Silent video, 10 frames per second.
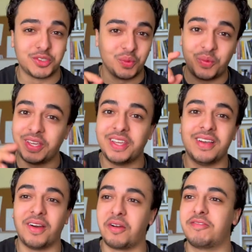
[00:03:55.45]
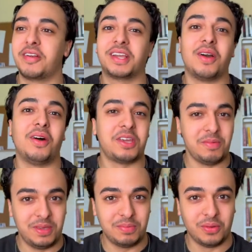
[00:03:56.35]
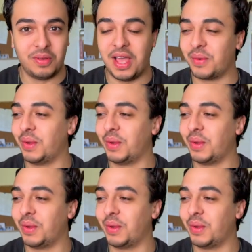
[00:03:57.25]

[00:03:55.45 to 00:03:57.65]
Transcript: we are very cocky people and we